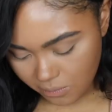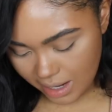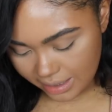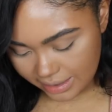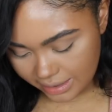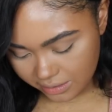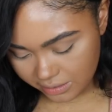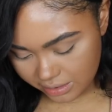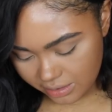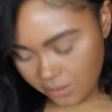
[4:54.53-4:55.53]
Why do they do
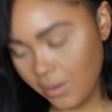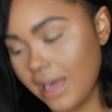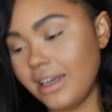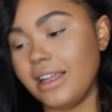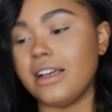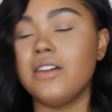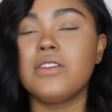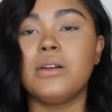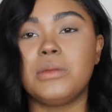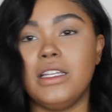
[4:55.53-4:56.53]
this? Why do they
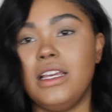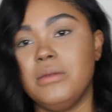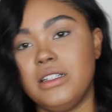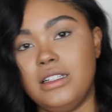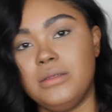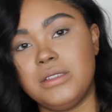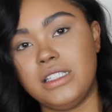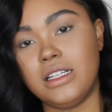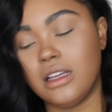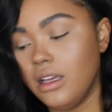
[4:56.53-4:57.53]
cover up the name of the
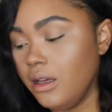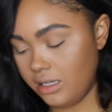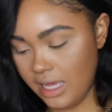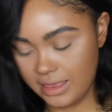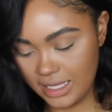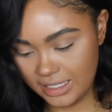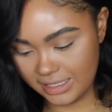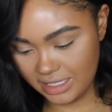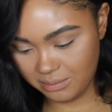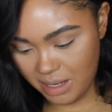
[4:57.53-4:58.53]
lipstick? I think it
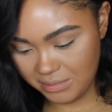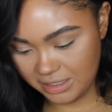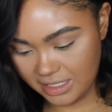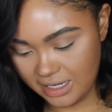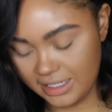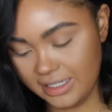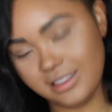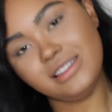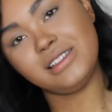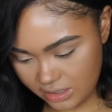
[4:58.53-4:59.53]
says Mama Star
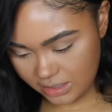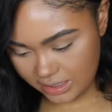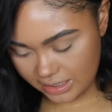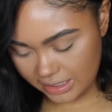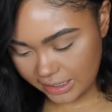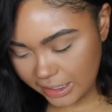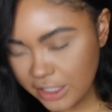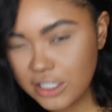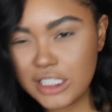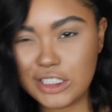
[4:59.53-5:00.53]
Kiss. Like a
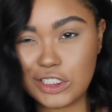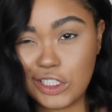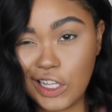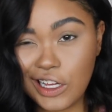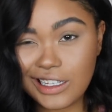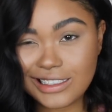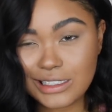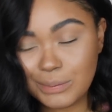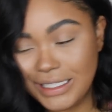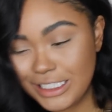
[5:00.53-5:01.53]
clearish
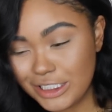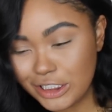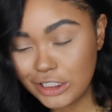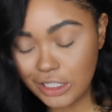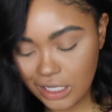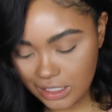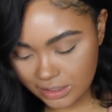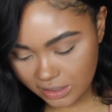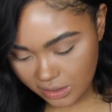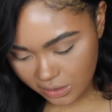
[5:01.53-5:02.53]
gloss, peachy gloss.